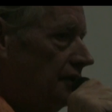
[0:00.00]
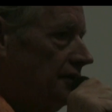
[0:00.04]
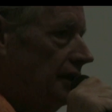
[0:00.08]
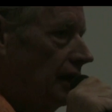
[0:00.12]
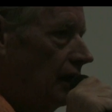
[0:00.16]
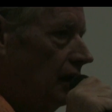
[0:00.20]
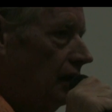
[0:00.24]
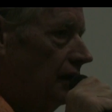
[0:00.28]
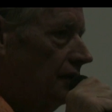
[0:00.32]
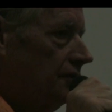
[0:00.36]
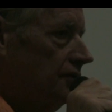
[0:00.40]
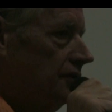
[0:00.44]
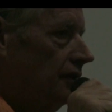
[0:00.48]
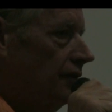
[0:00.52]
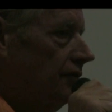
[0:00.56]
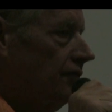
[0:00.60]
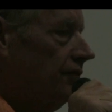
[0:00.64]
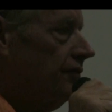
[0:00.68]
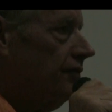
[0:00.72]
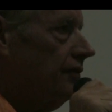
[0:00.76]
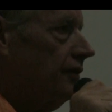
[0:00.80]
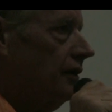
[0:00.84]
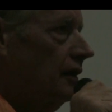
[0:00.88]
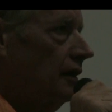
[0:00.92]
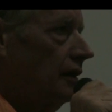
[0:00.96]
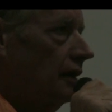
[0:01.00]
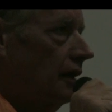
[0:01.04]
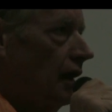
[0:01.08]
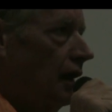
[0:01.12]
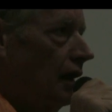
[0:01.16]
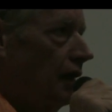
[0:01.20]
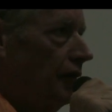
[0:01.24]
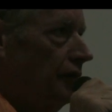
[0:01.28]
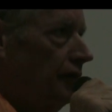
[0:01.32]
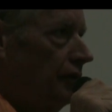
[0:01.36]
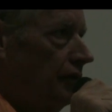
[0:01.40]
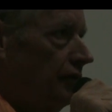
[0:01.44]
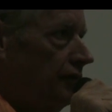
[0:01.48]
intelligence, and
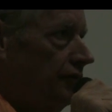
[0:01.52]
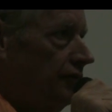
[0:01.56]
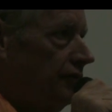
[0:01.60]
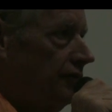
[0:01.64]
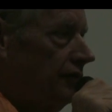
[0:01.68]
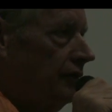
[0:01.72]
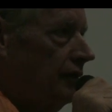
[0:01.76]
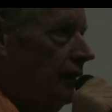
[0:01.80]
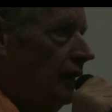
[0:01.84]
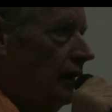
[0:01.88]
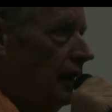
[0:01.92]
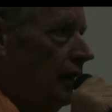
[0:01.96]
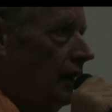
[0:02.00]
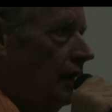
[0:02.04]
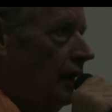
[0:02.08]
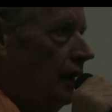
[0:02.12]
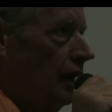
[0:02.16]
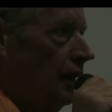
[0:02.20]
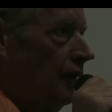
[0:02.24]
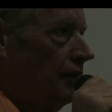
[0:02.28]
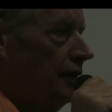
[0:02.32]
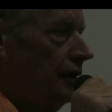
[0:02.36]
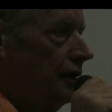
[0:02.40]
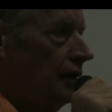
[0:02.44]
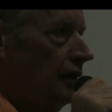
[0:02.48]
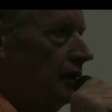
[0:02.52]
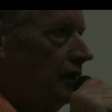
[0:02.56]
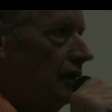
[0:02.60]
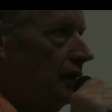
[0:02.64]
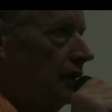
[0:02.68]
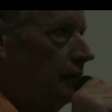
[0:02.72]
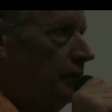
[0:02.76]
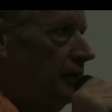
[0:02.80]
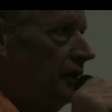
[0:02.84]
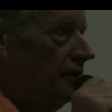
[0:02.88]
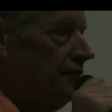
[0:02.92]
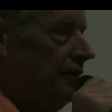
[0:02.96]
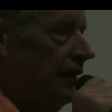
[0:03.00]
others that are going
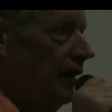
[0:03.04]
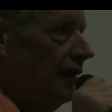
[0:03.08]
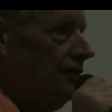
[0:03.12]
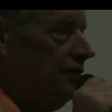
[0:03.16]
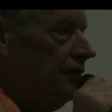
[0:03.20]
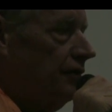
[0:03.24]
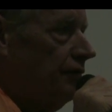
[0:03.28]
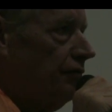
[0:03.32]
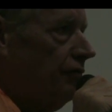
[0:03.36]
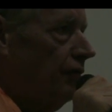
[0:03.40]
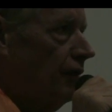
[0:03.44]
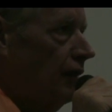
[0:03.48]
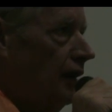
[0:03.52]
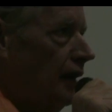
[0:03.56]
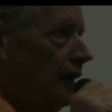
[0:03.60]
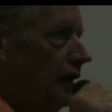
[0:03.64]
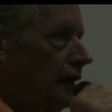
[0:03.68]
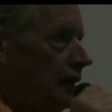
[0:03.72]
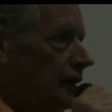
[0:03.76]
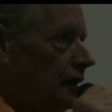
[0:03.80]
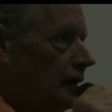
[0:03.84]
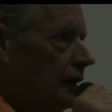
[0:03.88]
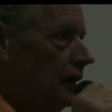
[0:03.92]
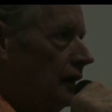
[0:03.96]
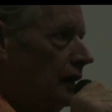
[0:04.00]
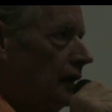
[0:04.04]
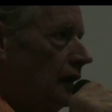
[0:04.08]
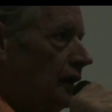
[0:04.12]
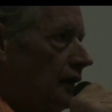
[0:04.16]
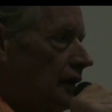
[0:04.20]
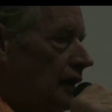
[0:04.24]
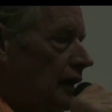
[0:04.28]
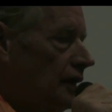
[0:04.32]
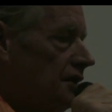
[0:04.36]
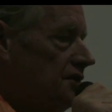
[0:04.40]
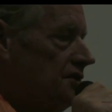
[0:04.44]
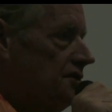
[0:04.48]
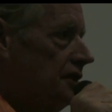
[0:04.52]
to be testifying
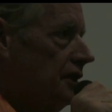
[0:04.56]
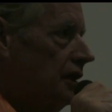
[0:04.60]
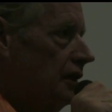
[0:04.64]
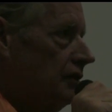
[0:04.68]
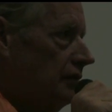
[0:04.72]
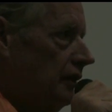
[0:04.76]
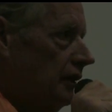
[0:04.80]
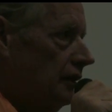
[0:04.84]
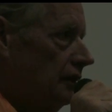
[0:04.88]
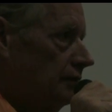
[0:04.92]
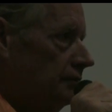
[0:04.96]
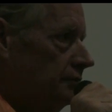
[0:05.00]
in secret.